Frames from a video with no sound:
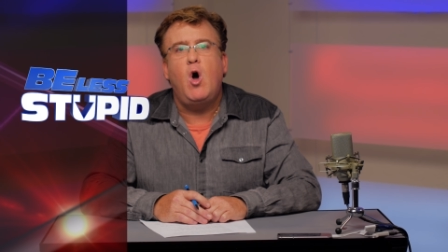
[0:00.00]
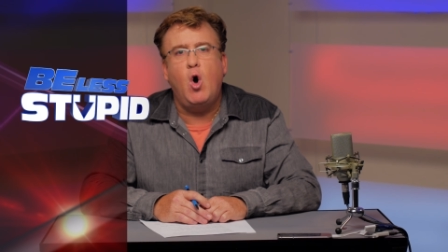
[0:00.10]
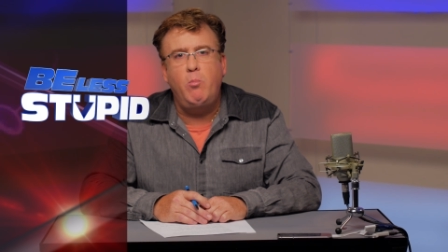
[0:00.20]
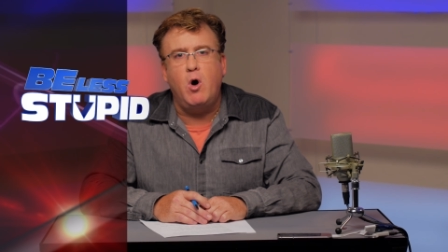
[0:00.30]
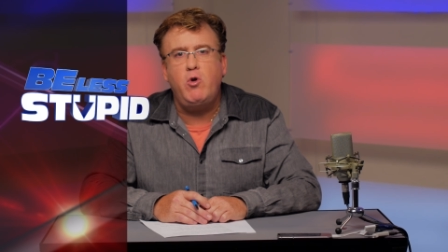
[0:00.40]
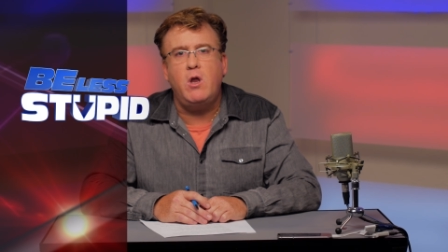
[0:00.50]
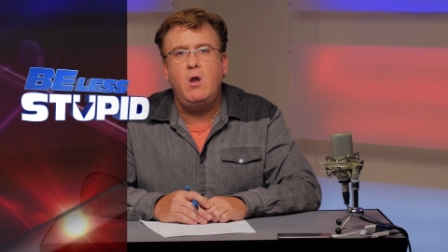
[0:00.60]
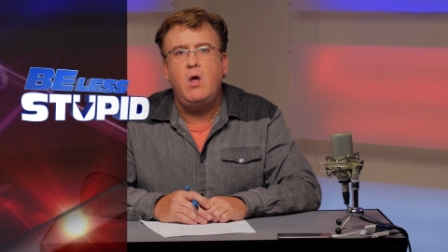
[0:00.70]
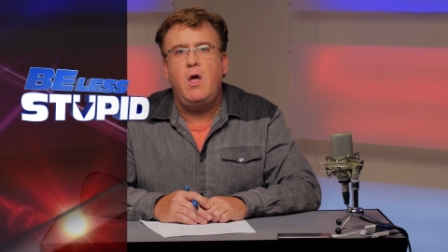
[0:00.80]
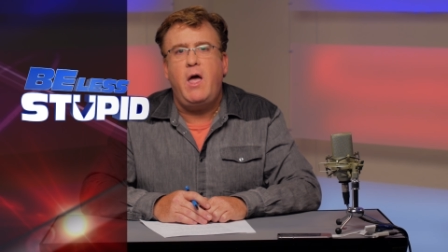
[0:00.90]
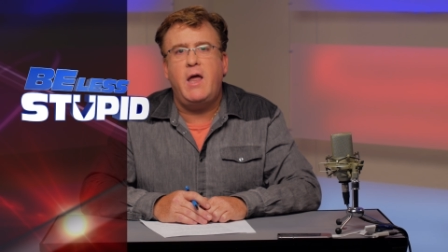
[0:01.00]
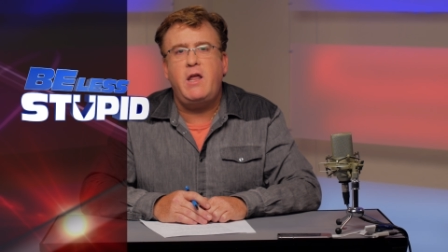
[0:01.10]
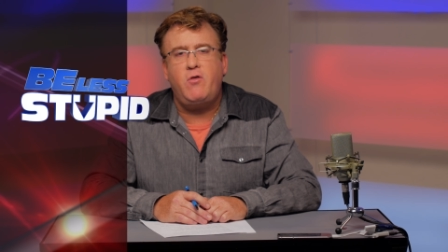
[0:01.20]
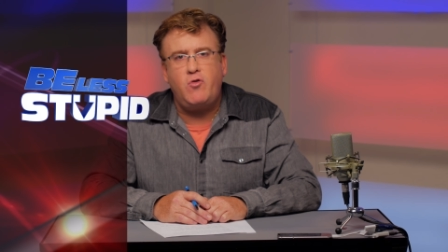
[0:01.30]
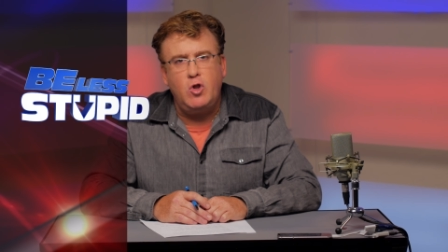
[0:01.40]
Hoboken, and
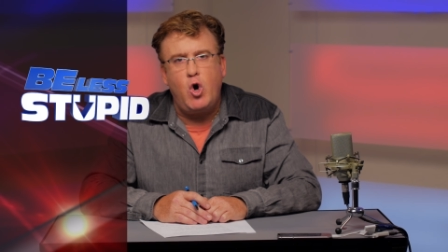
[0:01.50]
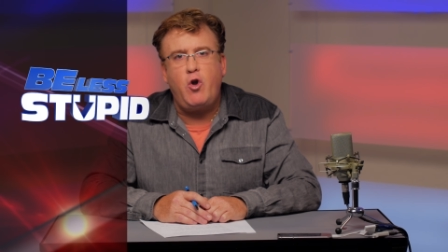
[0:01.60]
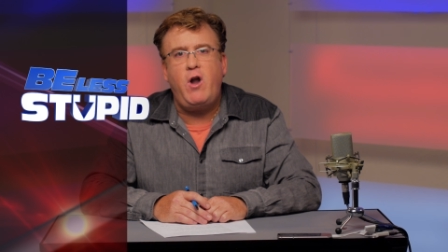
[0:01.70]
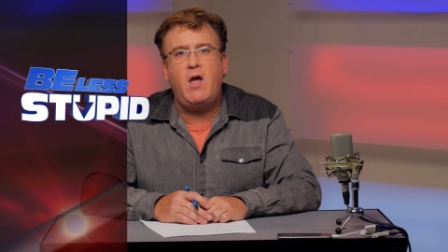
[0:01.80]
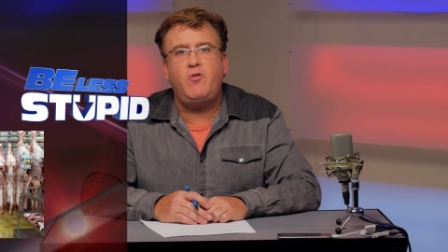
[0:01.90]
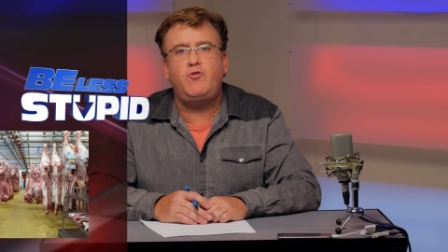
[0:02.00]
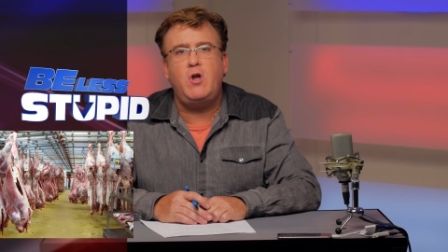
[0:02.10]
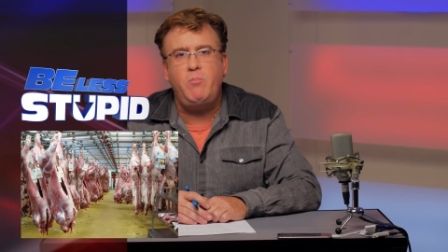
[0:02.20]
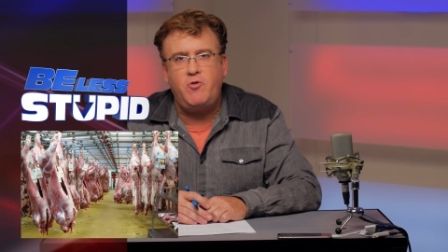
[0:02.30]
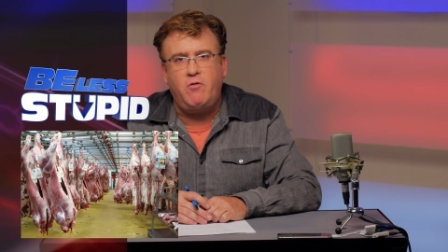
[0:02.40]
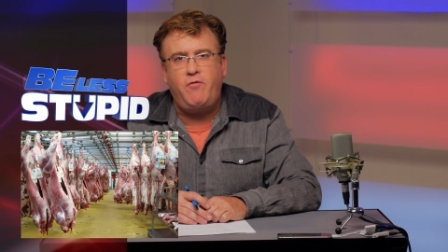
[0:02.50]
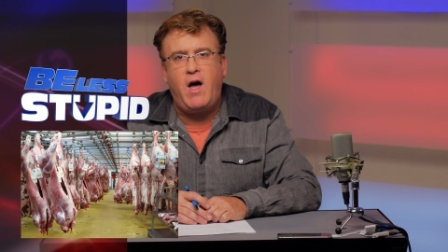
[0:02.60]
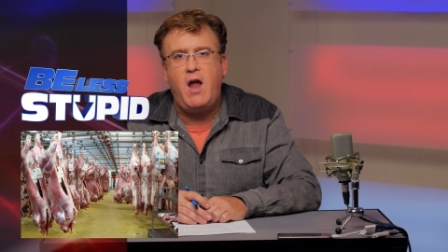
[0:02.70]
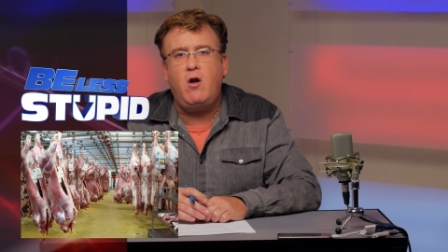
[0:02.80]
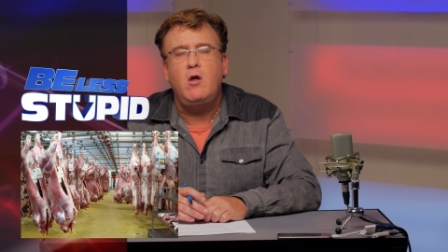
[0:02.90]
a slaughterhouse dumpster
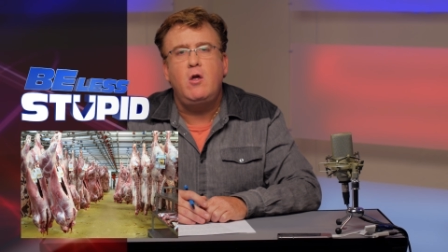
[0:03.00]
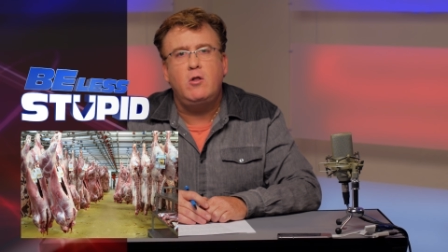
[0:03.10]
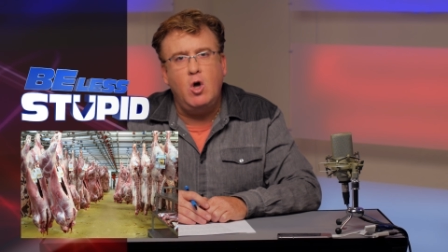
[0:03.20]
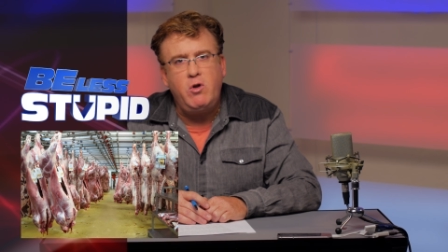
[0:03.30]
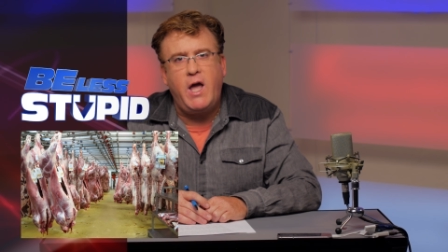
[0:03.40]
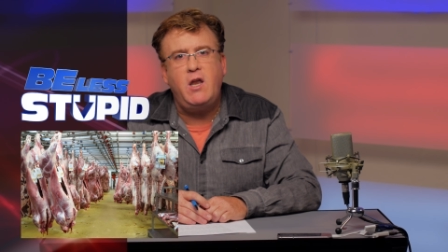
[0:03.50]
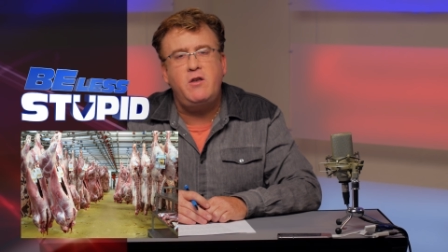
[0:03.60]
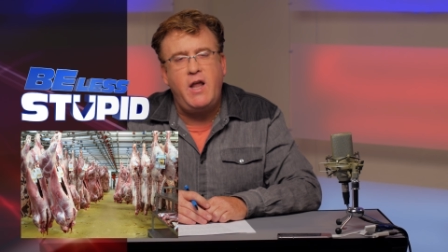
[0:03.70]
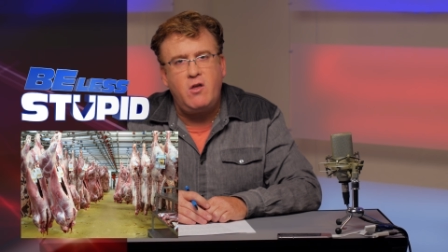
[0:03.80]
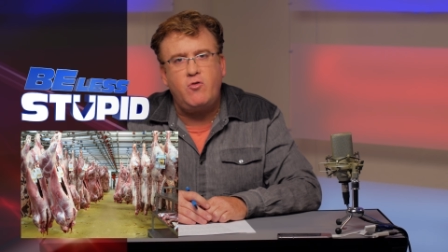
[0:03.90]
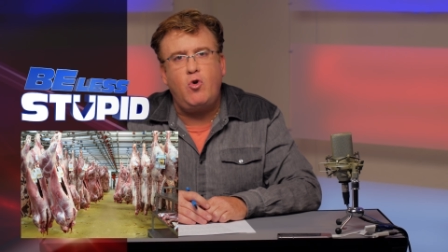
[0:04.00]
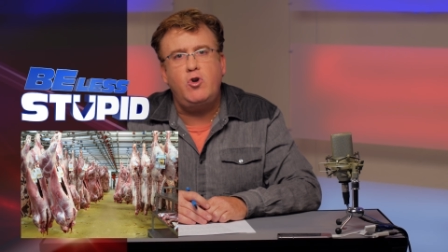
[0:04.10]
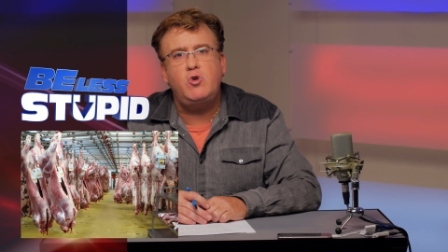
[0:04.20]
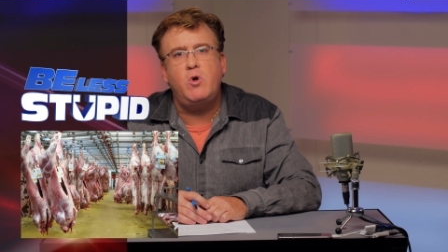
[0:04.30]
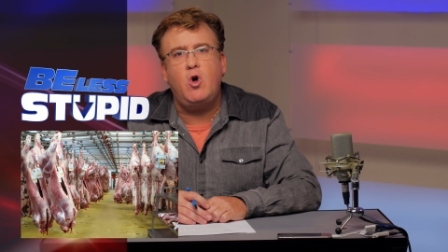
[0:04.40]
fire located next
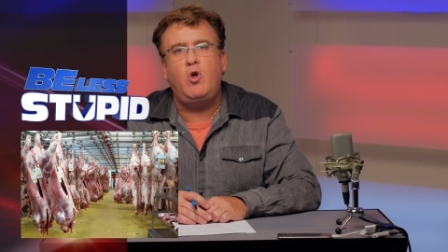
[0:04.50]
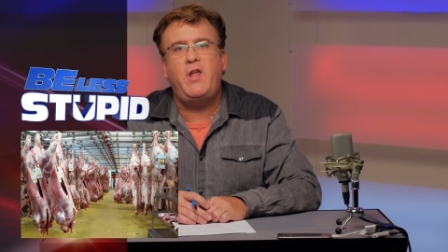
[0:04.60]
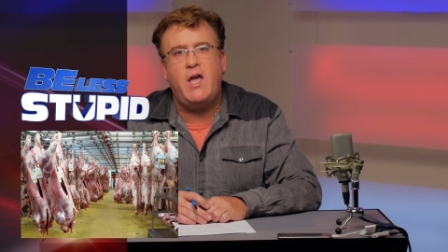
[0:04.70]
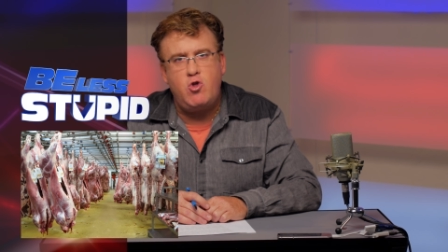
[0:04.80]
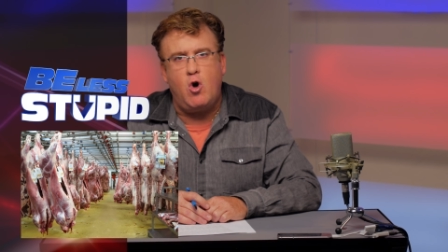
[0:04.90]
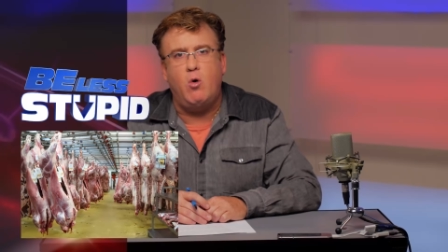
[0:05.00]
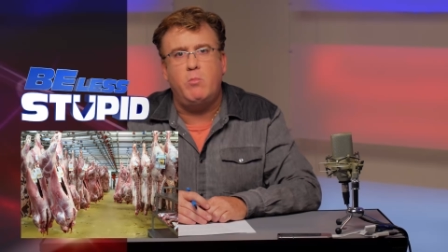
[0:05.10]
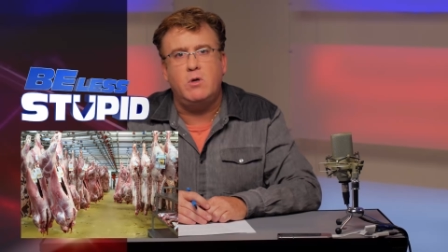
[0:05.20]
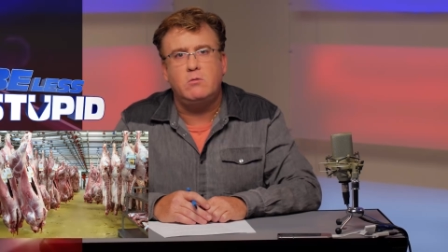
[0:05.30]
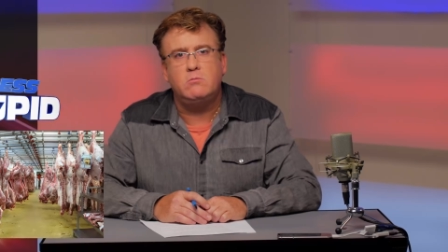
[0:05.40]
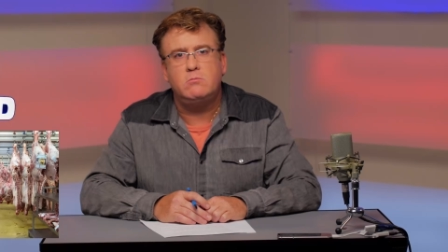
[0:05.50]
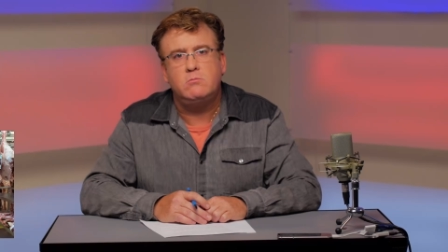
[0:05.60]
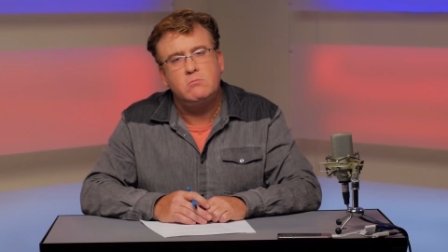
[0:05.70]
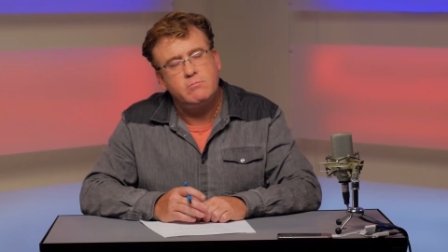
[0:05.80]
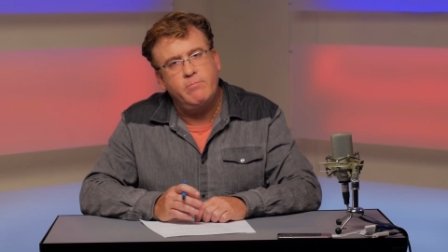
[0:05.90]
door to an old age home.
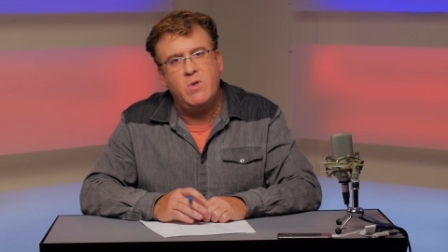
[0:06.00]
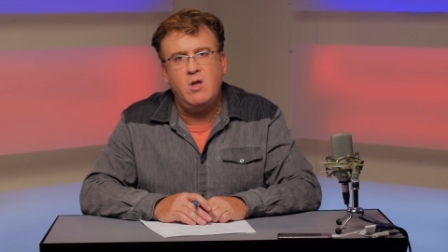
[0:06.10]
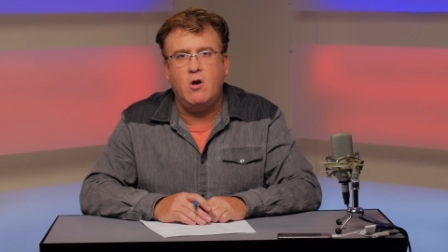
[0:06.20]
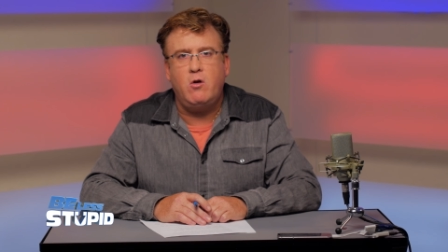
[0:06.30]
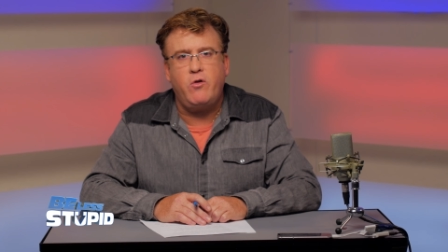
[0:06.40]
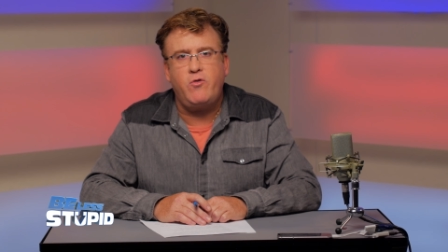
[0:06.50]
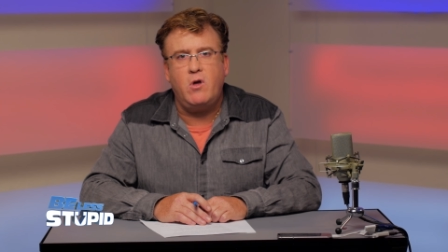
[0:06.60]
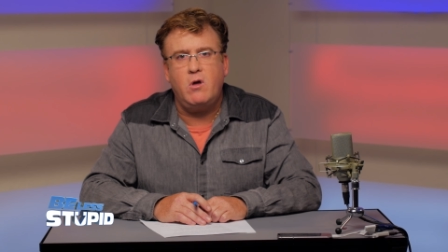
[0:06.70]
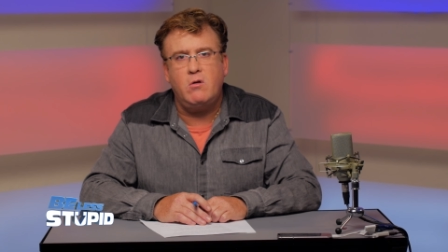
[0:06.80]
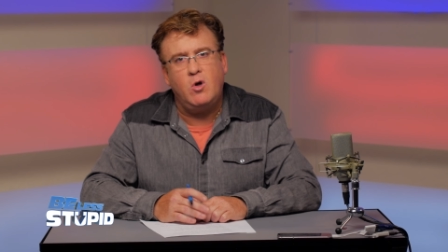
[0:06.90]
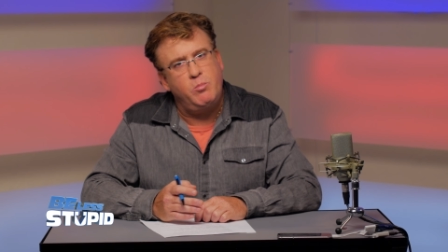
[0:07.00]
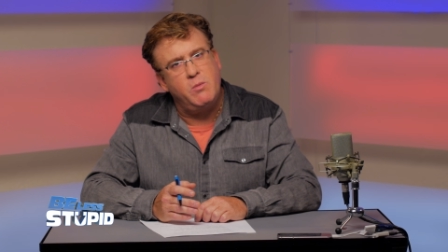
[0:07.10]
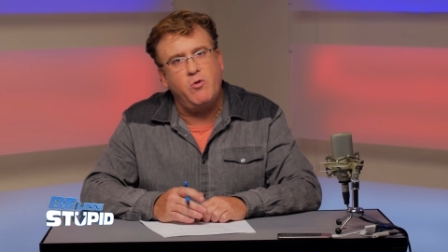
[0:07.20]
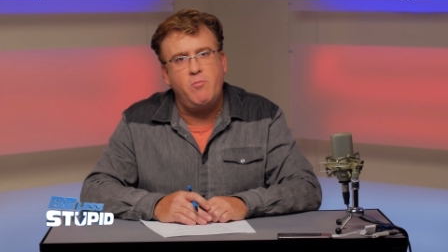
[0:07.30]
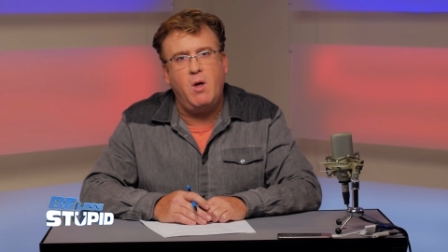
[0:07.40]
You know, because uh, old
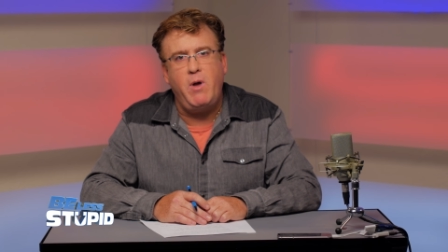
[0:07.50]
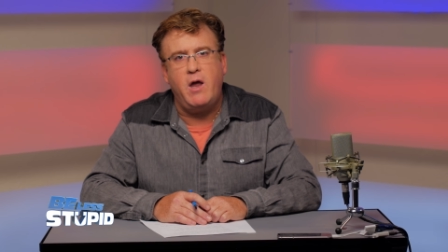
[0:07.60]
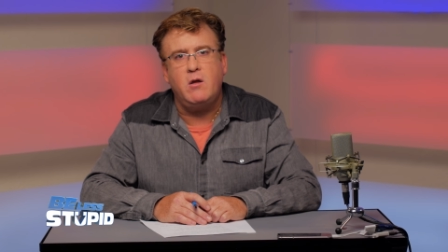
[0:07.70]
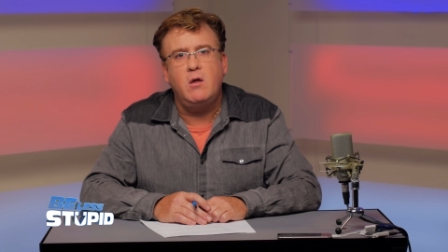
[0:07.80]
people smell bad.